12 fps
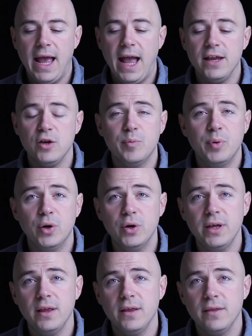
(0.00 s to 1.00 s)
And you
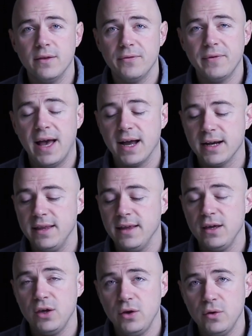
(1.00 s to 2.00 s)
put the fact
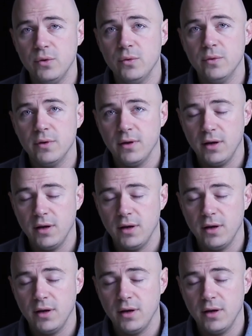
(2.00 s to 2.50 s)
that you,